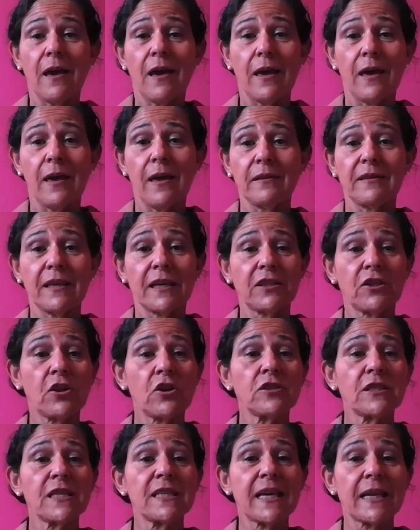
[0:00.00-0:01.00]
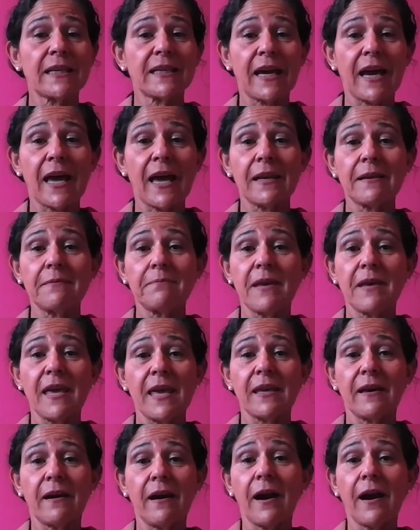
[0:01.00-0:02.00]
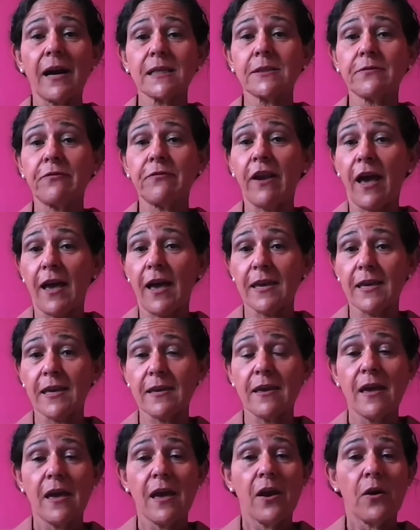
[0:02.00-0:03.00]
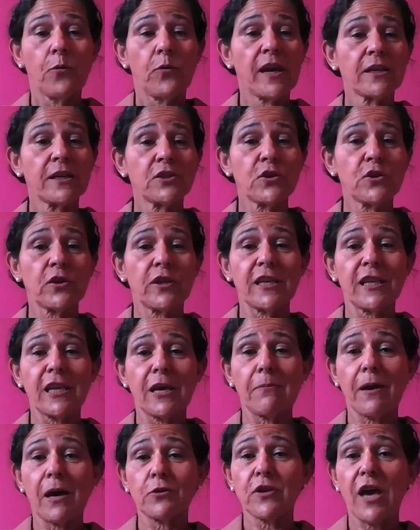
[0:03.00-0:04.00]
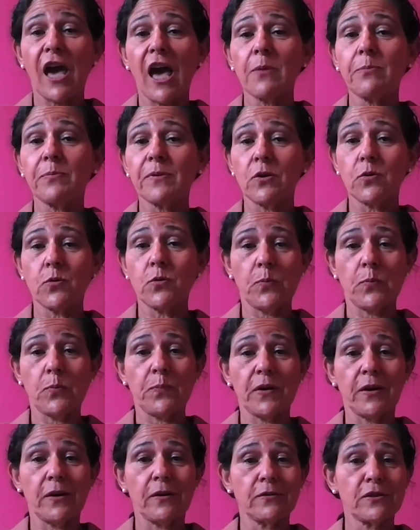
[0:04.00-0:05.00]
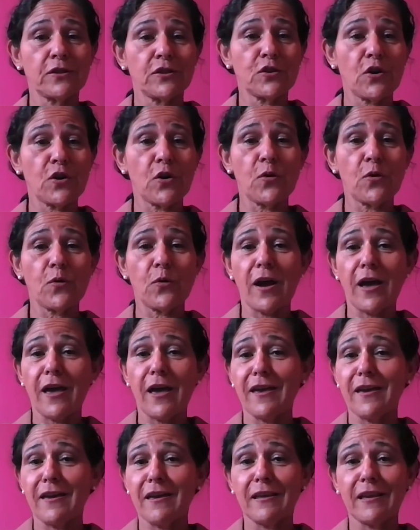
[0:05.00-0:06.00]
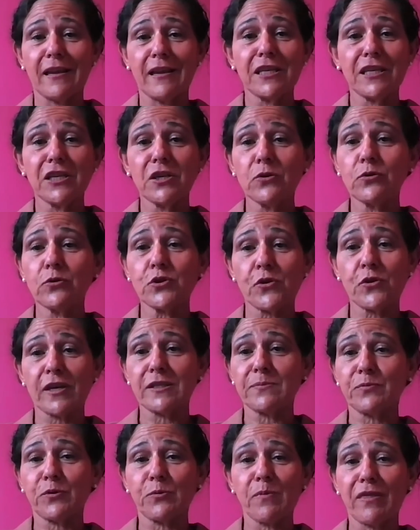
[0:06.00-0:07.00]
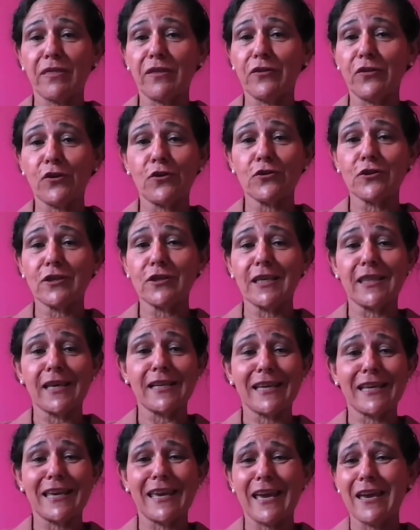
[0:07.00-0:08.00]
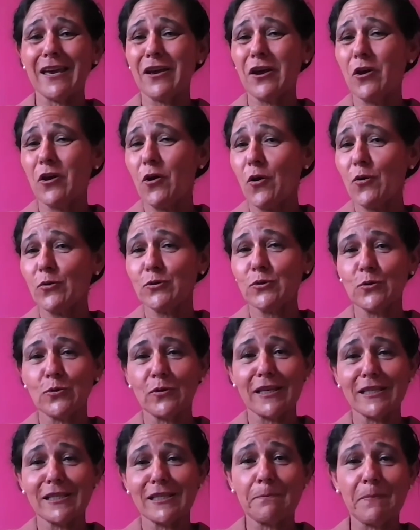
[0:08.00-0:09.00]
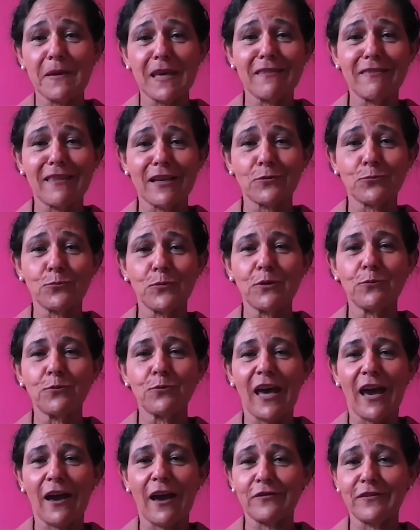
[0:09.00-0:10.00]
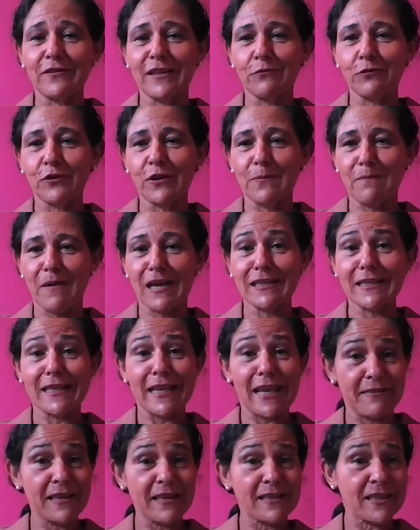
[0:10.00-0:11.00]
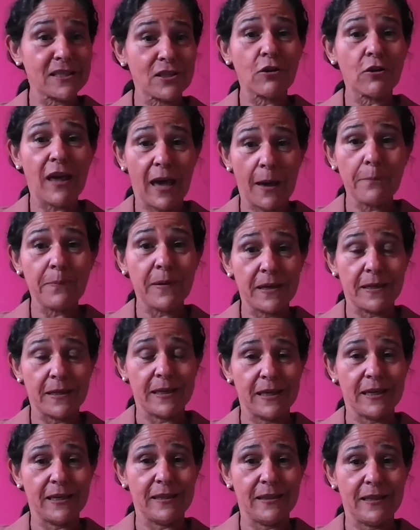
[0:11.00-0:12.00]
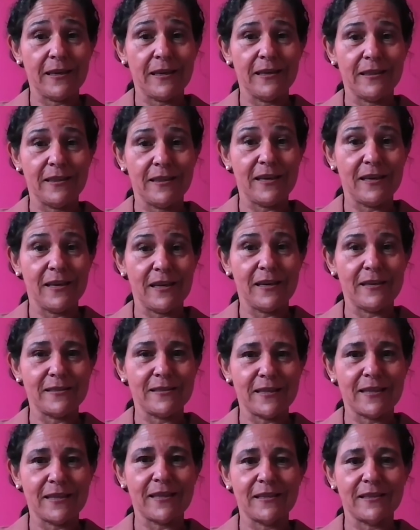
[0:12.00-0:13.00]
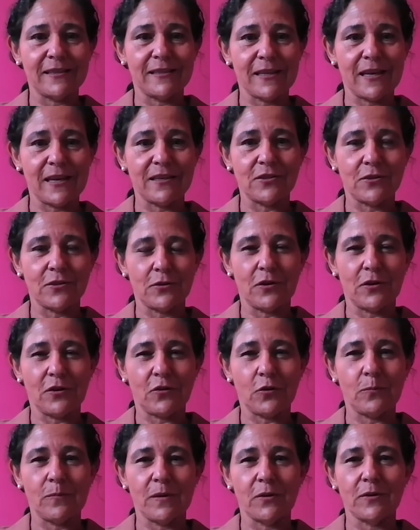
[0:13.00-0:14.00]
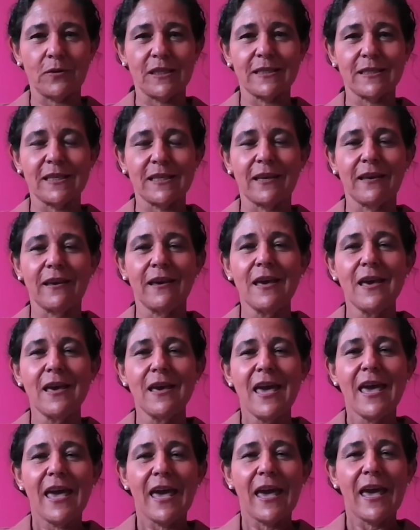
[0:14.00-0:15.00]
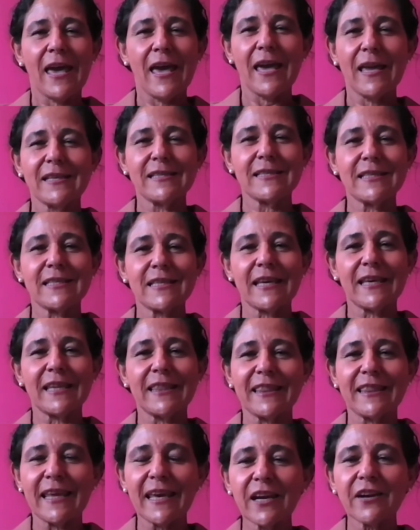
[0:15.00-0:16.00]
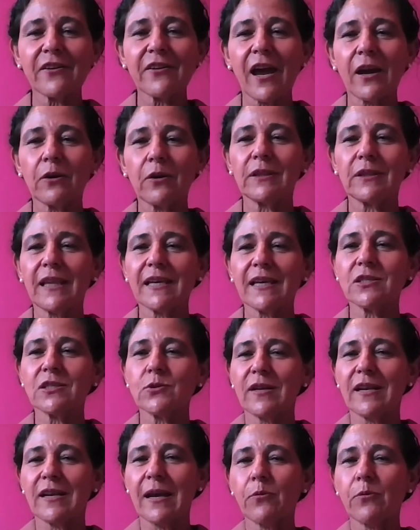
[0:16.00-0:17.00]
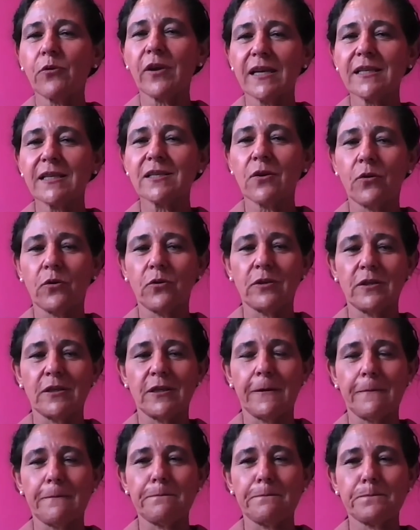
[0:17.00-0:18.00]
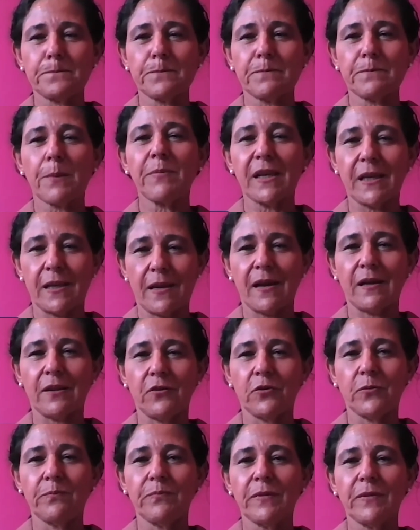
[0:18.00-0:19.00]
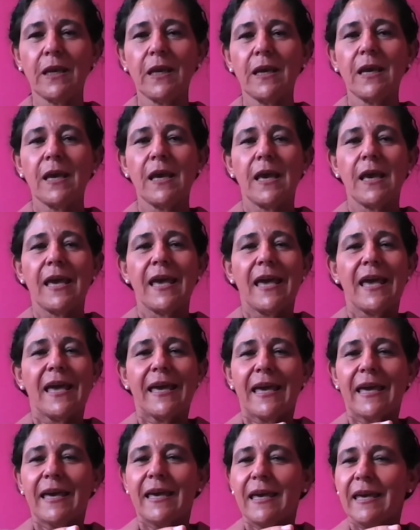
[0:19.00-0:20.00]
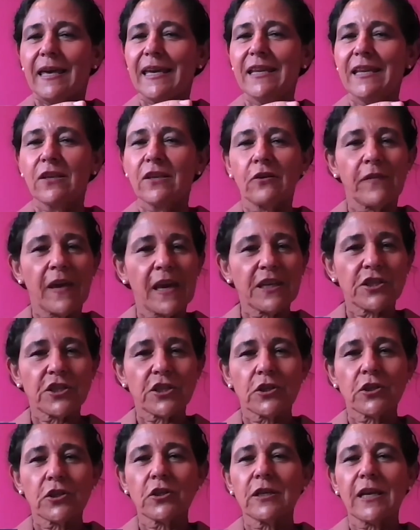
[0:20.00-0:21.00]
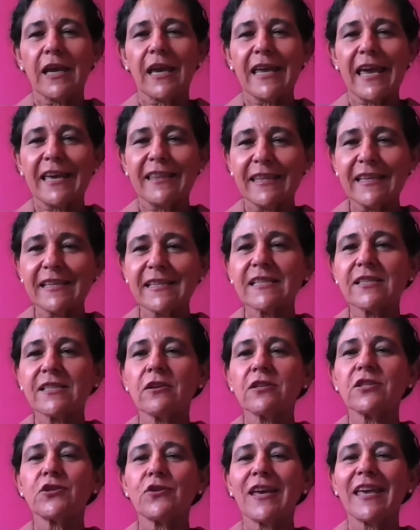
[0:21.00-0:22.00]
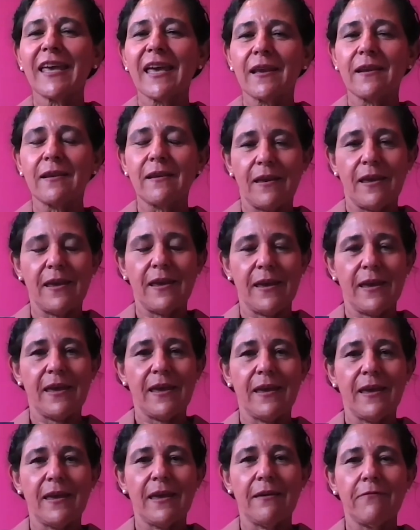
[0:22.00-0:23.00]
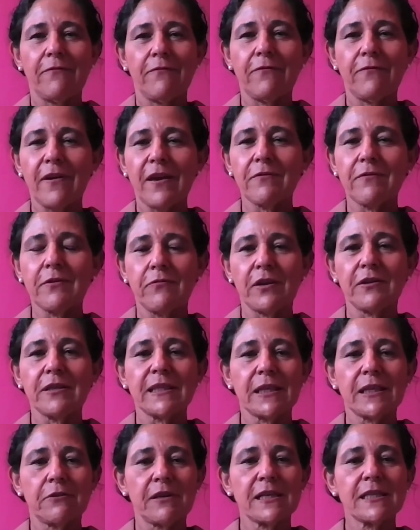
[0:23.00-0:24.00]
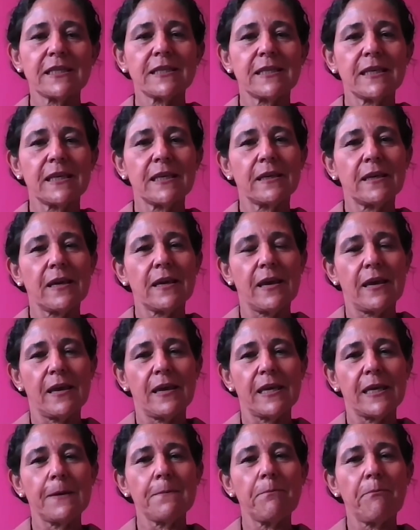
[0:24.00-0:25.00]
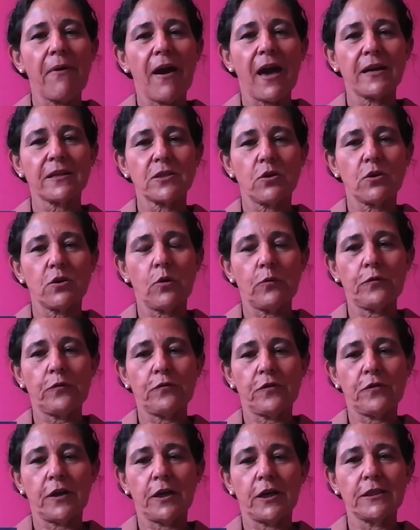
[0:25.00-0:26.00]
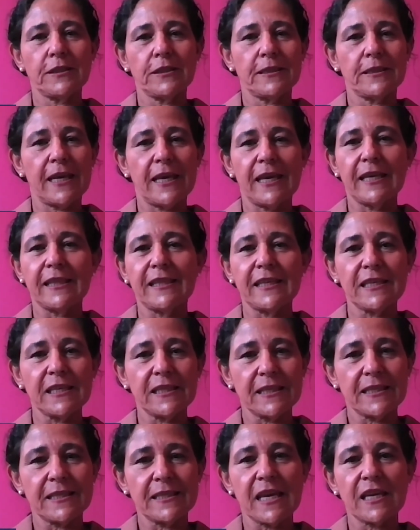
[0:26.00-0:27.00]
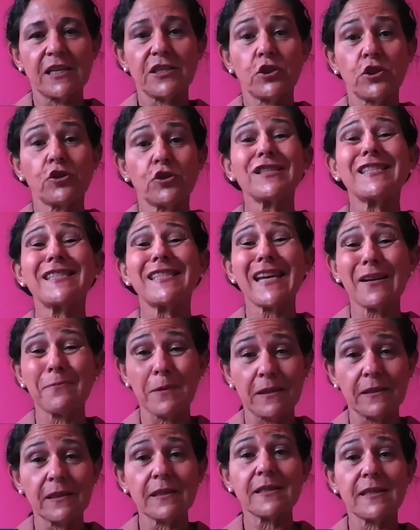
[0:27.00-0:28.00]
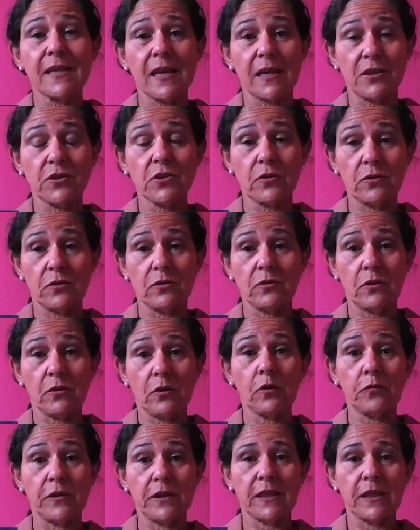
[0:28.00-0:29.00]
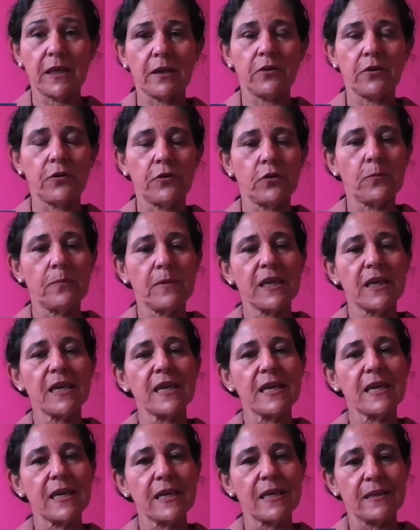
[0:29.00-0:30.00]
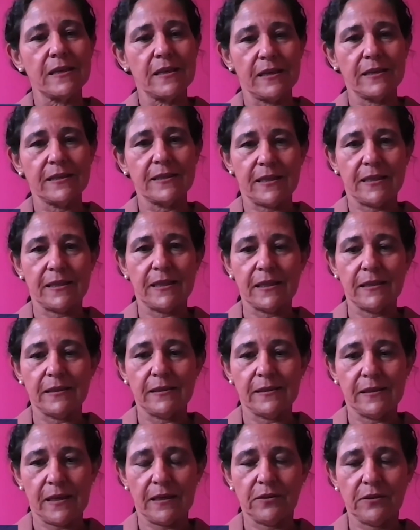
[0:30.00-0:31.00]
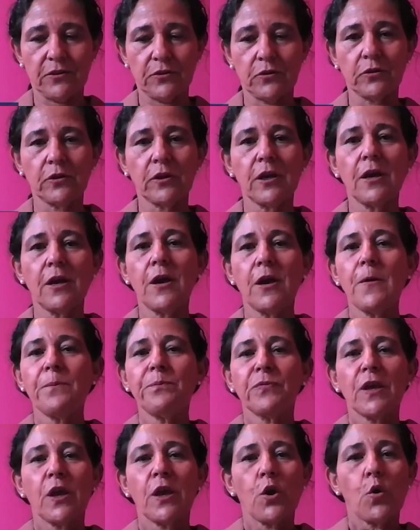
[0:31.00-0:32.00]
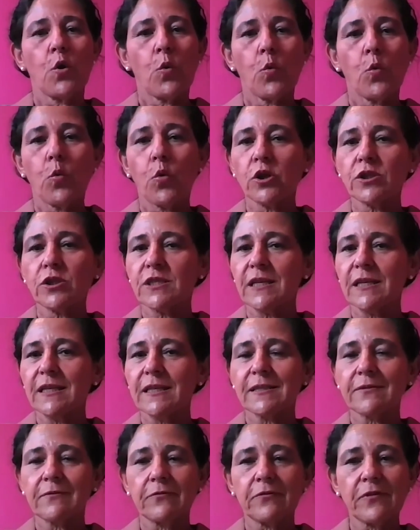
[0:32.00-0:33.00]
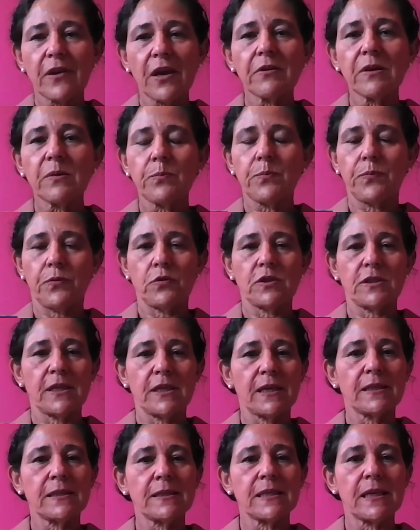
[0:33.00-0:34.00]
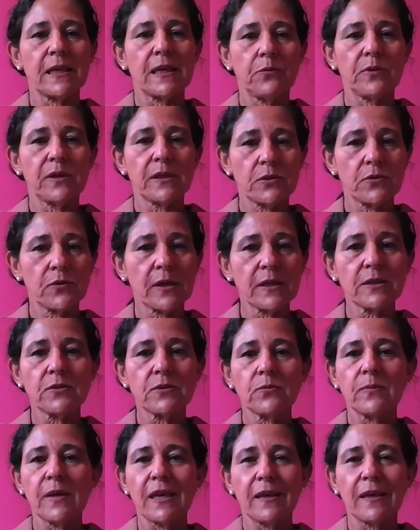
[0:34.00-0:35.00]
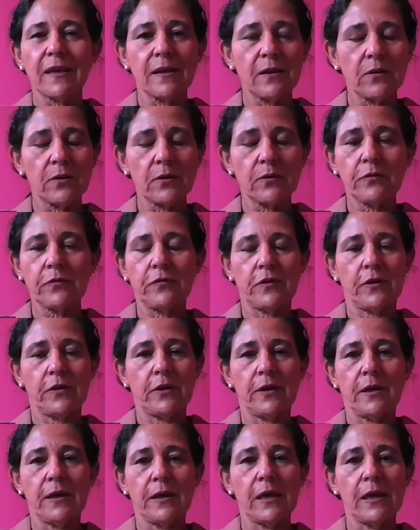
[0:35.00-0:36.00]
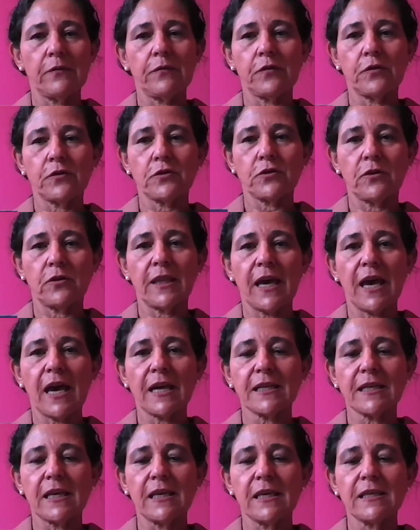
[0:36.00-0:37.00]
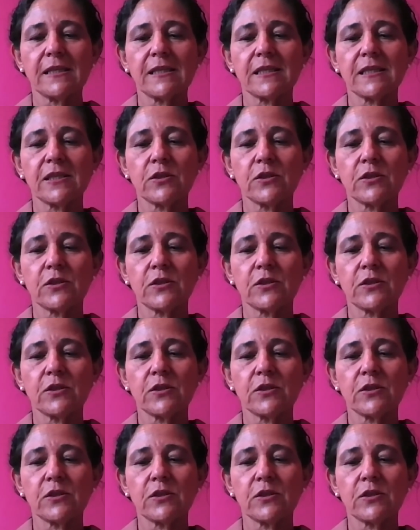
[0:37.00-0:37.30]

a technology that can make cars fly. We are talking about Hyperloop, so a new transport methodology that can go to the speed that we would have never imagined. And this is all happening in the standardization community. And there I would like to elaborate on Bernardo. Innovation, and this is also again a very, very interesting impact of the digitization, servitization of the economy in standardization. What is very important, and we are trying to make a lot of efforts on that, is